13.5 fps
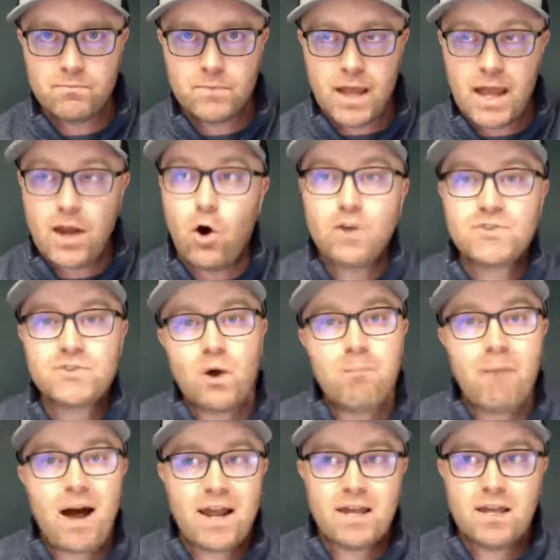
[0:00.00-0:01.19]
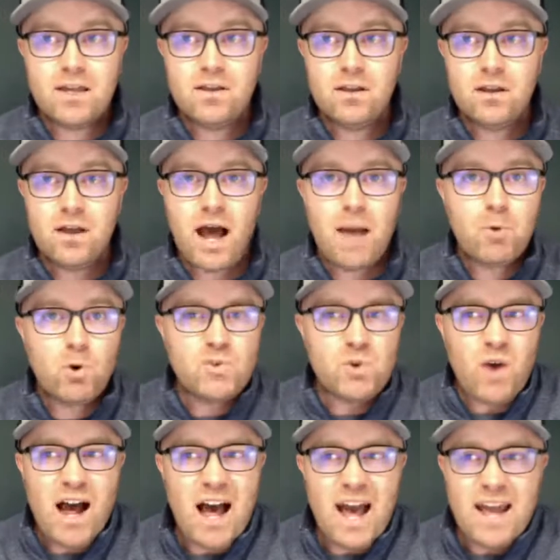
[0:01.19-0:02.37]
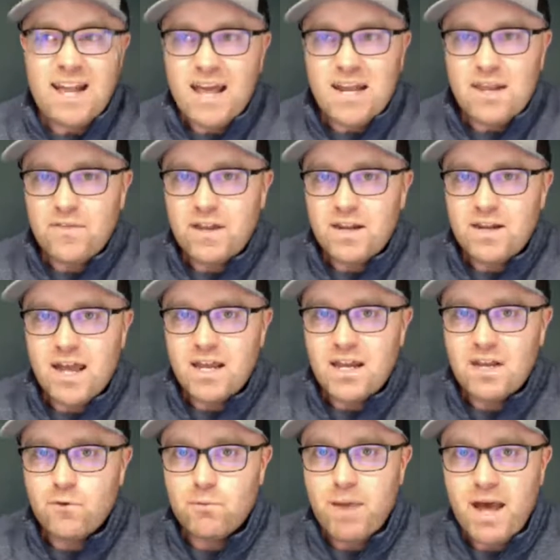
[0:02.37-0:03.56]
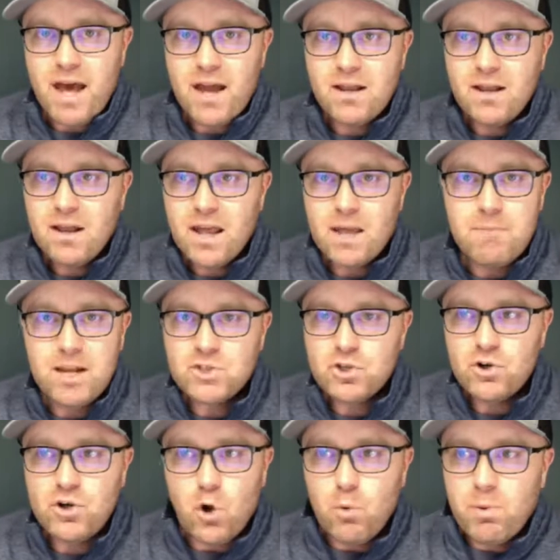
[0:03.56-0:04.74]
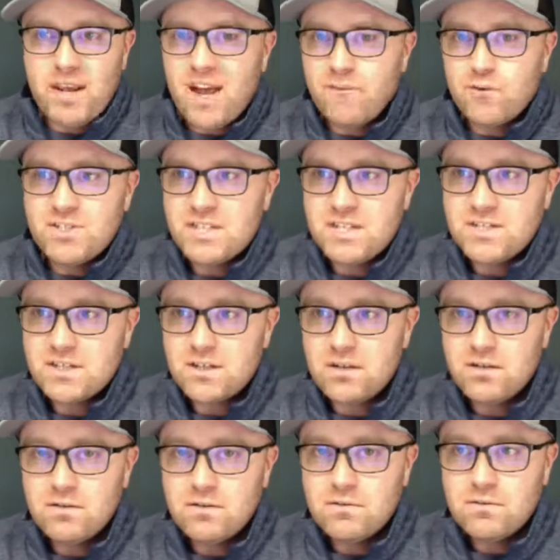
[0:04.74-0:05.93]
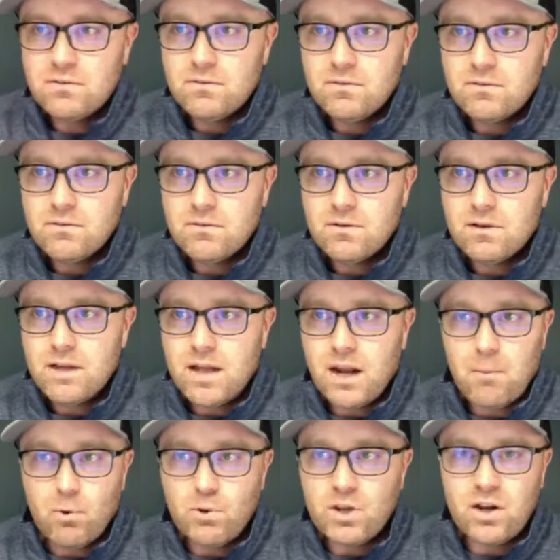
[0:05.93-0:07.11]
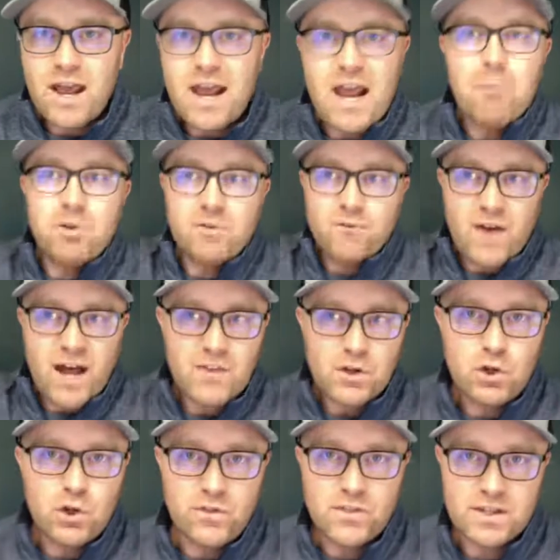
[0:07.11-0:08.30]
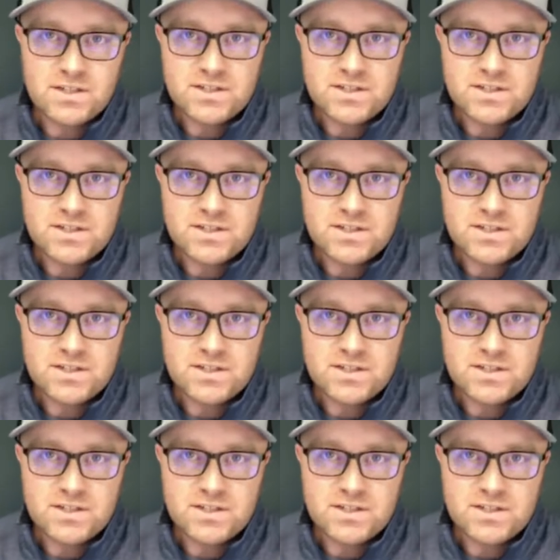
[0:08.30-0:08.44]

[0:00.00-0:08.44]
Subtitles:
And also on my end, I'm going to hide anything negative or bad and make sure nobody ever sees it. And I'm only going to amplify the good things